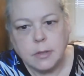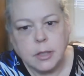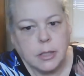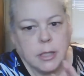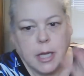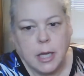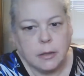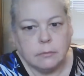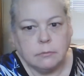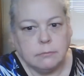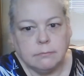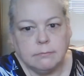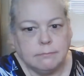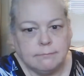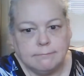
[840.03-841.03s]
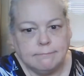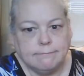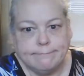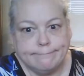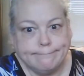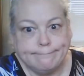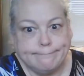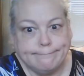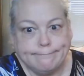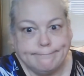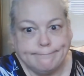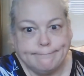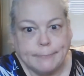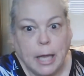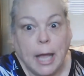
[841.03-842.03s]
just not.
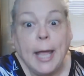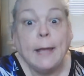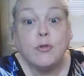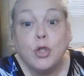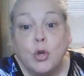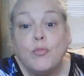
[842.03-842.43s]
I have so